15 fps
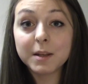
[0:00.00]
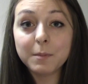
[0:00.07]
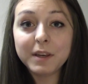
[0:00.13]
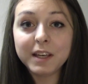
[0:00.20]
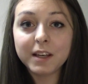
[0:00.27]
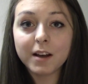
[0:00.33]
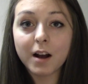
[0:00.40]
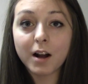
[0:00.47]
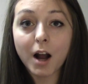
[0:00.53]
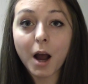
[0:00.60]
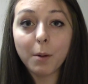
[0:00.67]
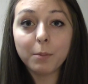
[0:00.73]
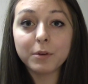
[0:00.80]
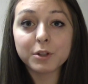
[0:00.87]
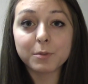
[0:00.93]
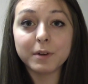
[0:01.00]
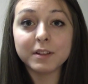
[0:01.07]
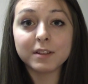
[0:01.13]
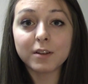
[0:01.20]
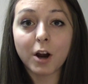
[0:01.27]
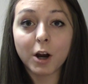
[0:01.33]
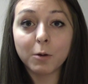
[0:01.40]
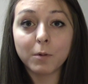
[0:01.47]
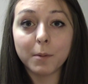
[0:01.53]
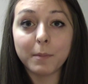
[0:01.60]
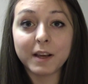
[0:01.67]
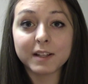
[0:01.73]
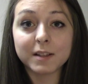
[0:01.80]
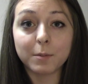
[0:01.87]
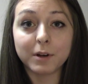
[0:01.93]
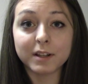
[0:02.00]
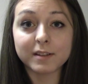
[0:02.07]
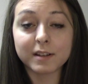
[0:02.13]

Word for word: To me, accomplishments aren't what makes someone a